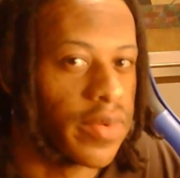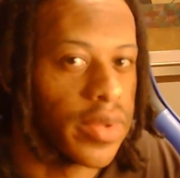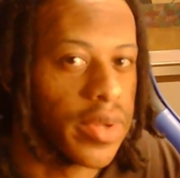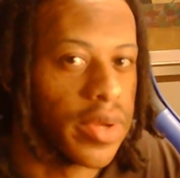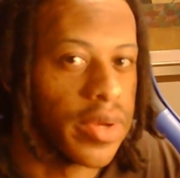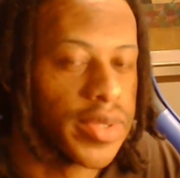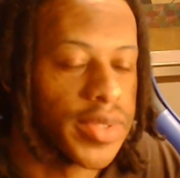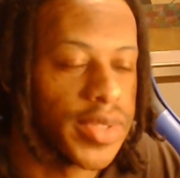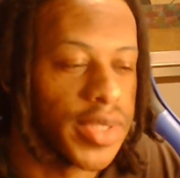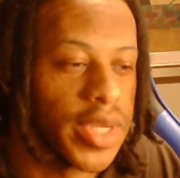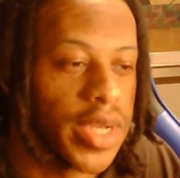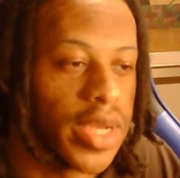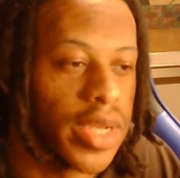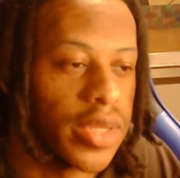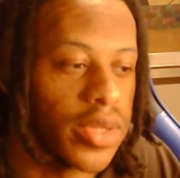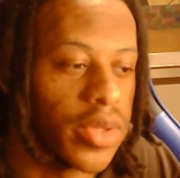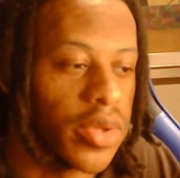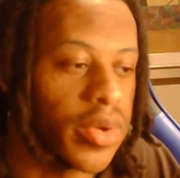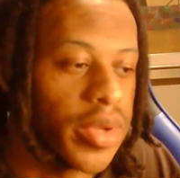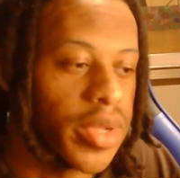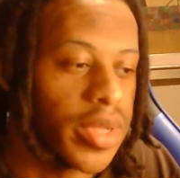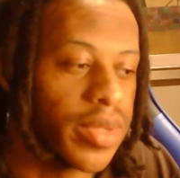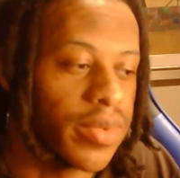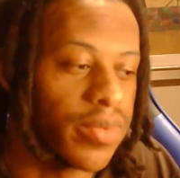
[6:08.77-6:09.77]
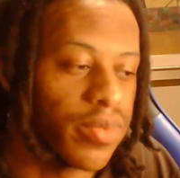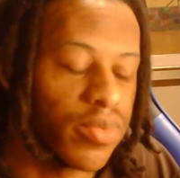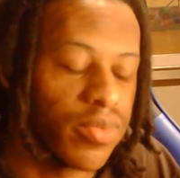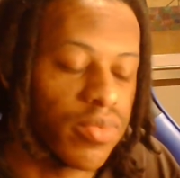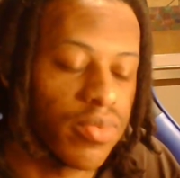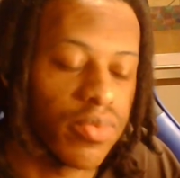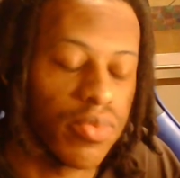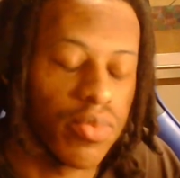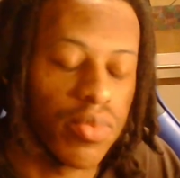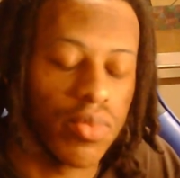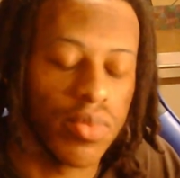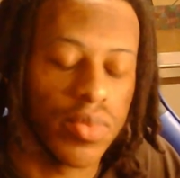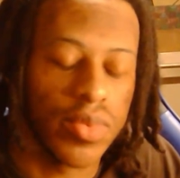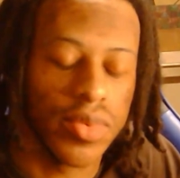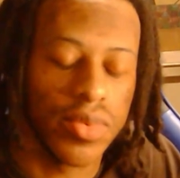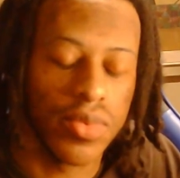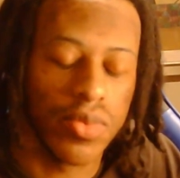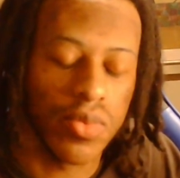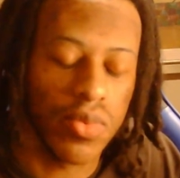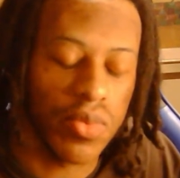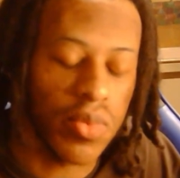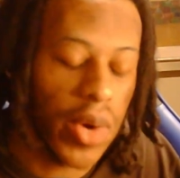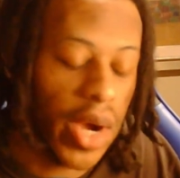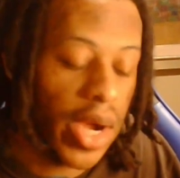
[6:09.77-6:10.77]
You know what I'm saying? You can
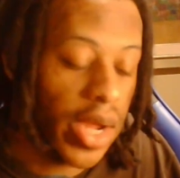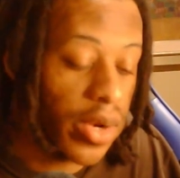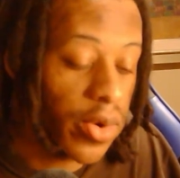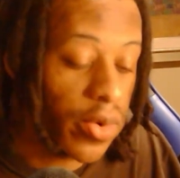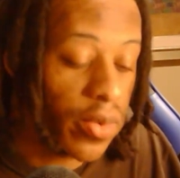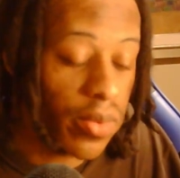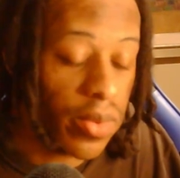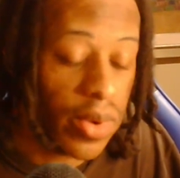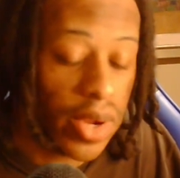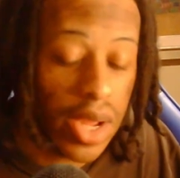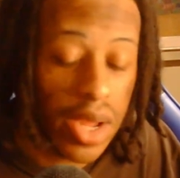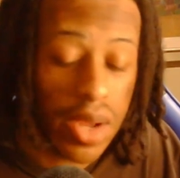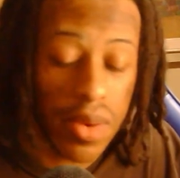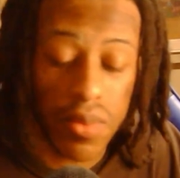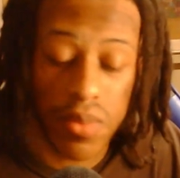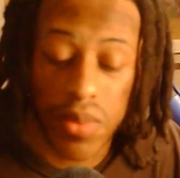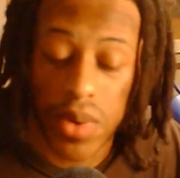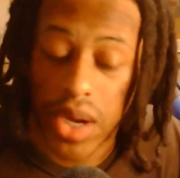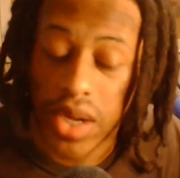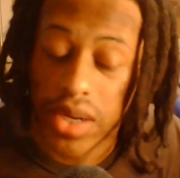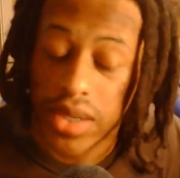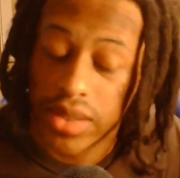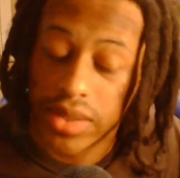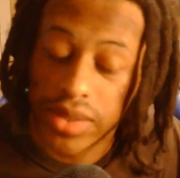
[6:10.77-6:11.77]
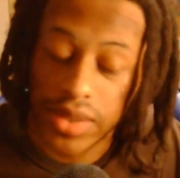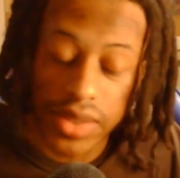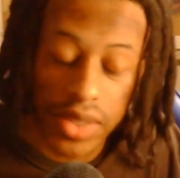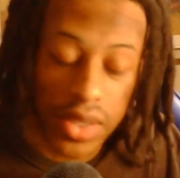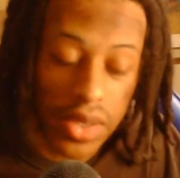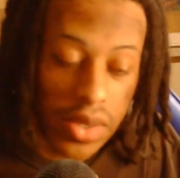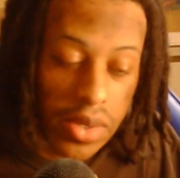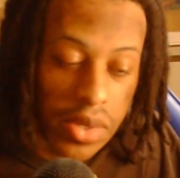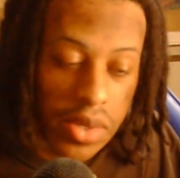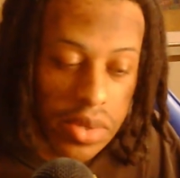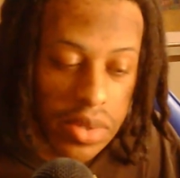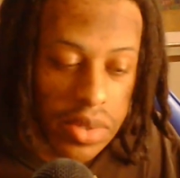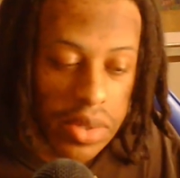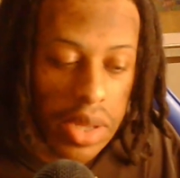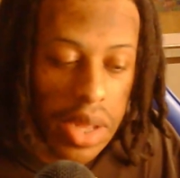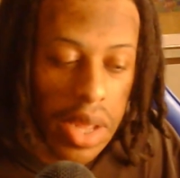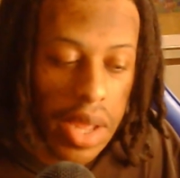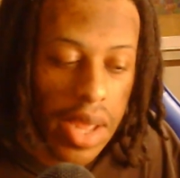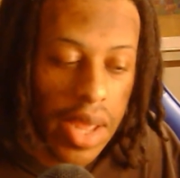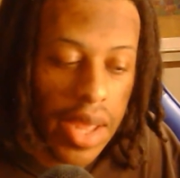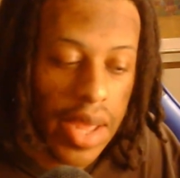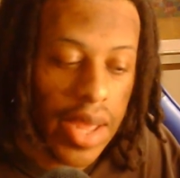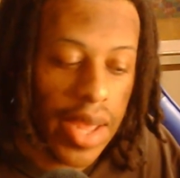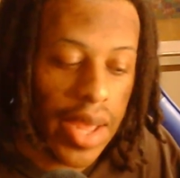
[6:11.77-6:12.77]
write a rap, write a song,
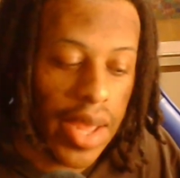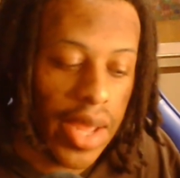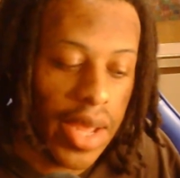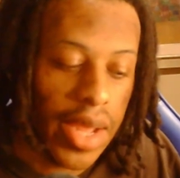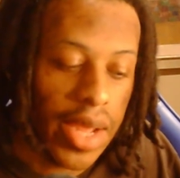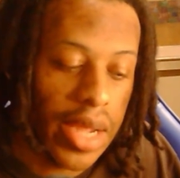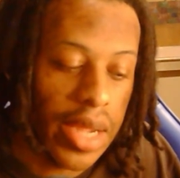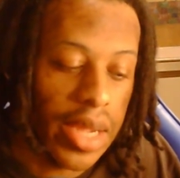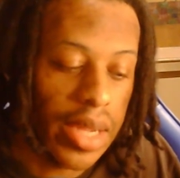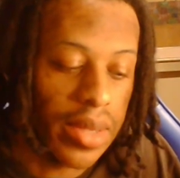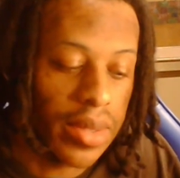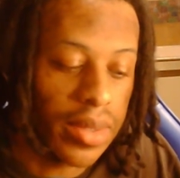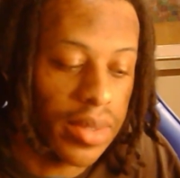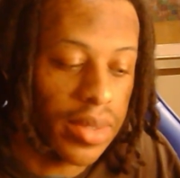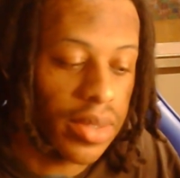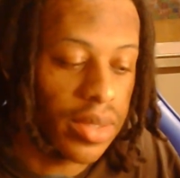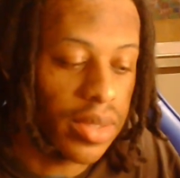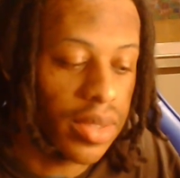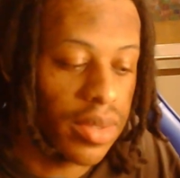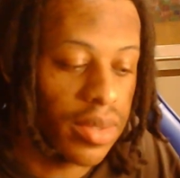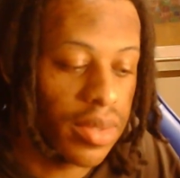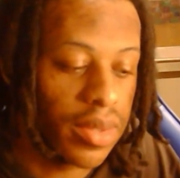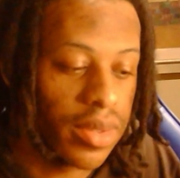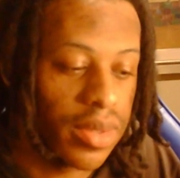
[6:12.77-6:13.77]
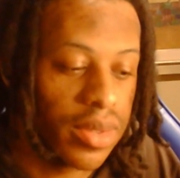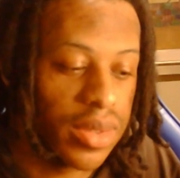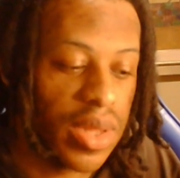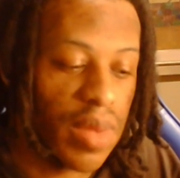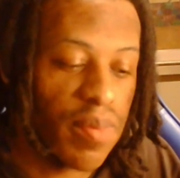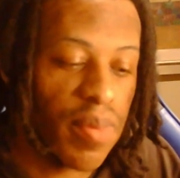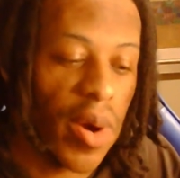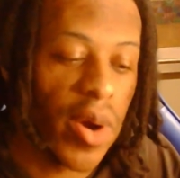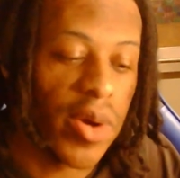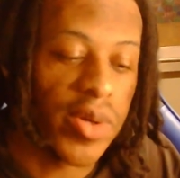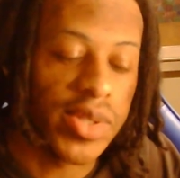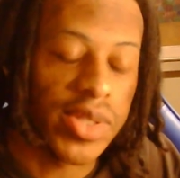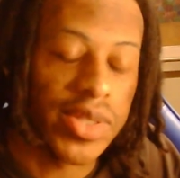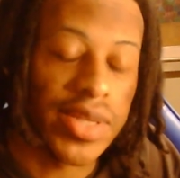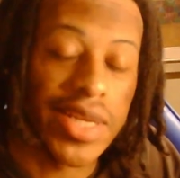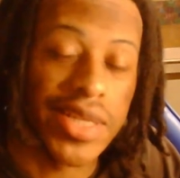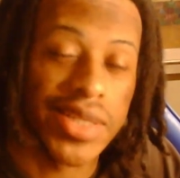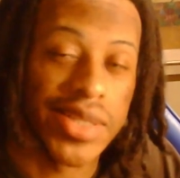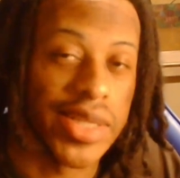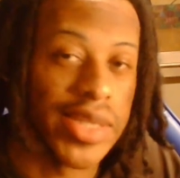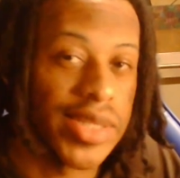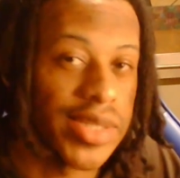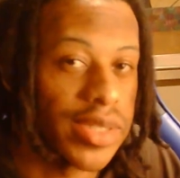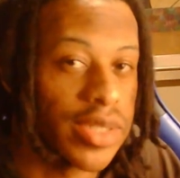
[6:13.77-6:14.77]
and the person
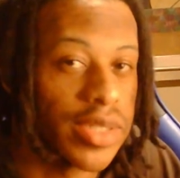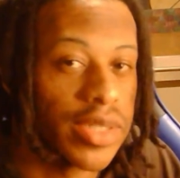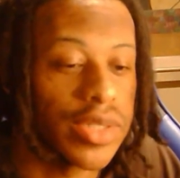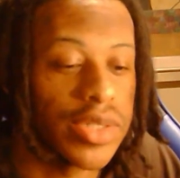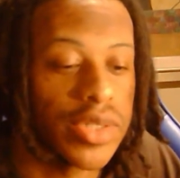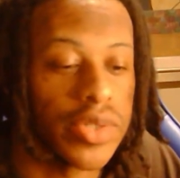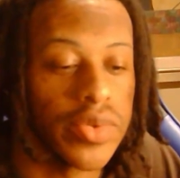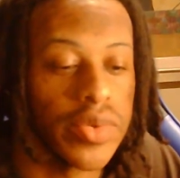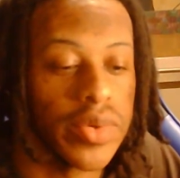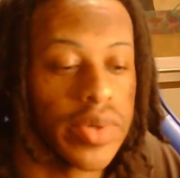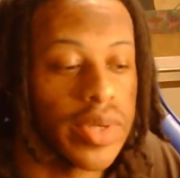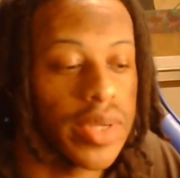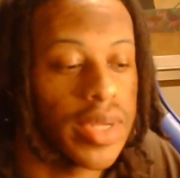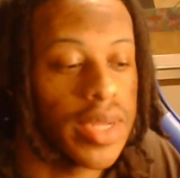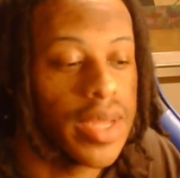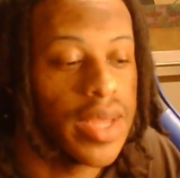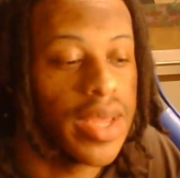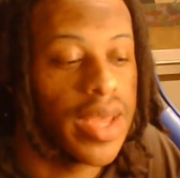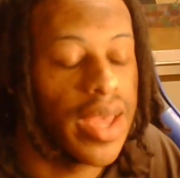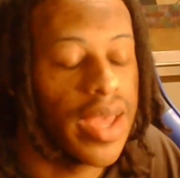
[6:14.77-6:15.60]
that's listening to it